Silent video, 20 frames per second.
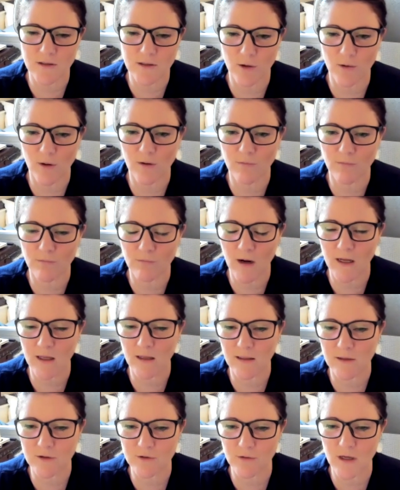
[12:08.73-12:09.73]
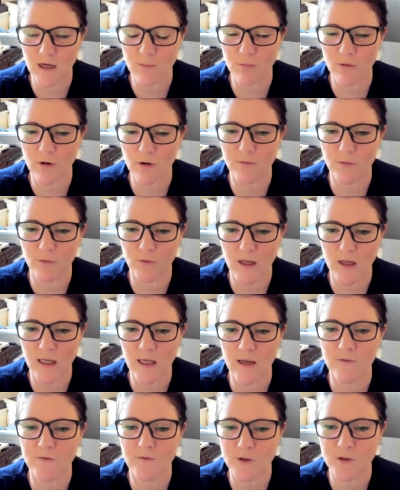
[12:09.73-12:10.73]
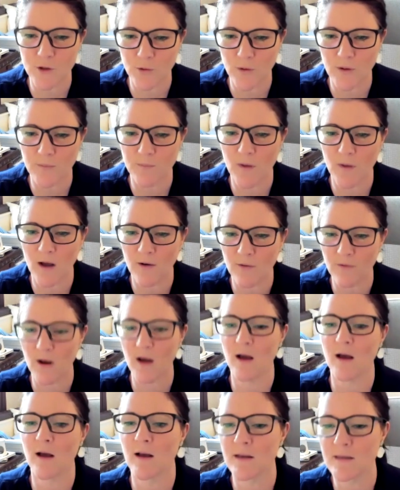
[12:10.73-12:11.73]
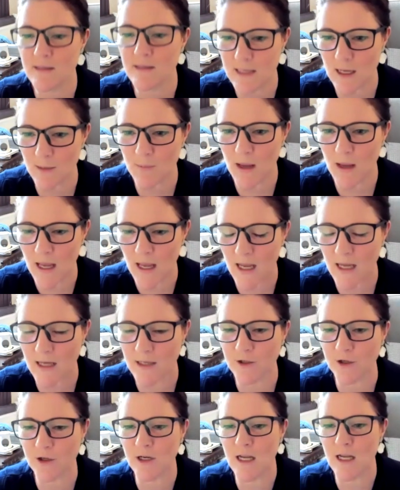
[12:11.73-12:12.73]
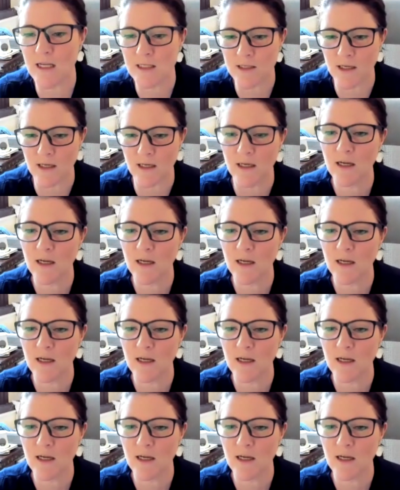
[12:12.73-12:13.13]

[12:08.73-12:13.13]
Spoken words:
so a regulatory approval that gives you a step ahead. You need to